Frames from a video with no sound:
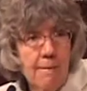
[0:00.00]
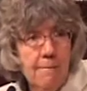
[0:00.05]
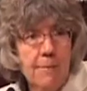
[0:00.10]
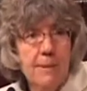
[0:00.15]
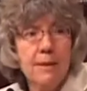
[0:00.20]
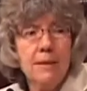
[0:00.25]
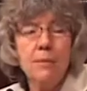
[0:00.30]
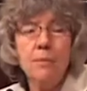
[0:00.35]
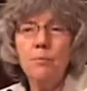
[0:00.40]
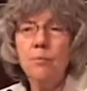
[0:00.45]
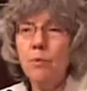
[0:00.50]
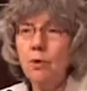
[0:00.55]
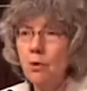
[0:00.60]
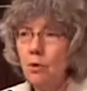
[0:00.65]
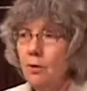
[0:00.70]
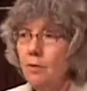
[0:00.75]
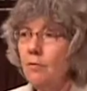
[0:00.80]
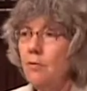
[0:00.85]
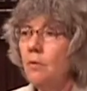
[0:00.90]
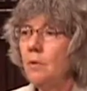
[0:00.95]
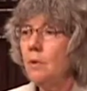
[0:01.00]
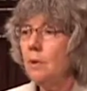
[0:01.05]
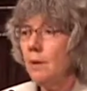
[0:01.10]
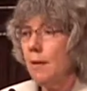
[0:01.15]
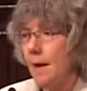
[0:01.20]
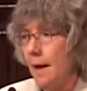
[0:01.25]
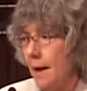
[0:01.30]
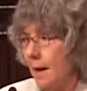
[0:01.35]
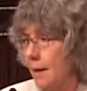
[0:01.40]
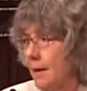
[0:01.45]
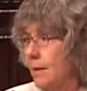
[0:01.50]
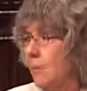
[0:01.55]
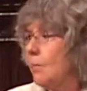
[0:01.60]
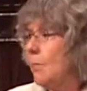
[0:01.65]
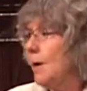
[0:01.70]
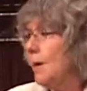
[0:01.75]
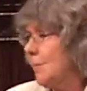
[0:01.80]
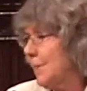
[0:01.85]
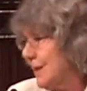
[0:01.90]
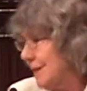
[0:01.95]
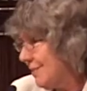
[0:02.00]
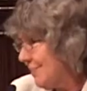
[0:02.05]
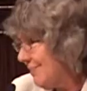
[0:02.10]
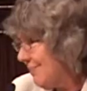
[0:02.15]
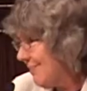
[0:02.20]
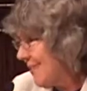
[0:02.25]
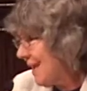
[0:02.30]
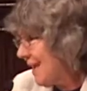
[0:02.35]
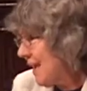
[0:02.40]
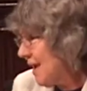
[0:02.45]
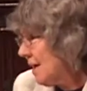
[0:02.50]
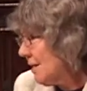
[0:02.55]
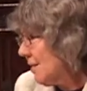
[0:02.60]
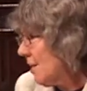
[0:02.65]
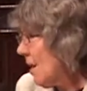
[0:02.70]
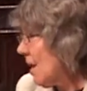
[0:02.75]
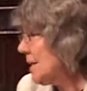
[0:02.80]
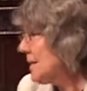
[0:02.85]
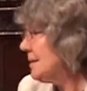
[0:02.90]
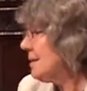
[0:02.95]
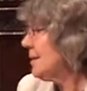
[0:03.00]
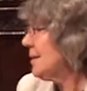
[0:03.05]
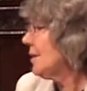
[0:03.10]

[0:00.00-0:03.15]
These beautiful young women lost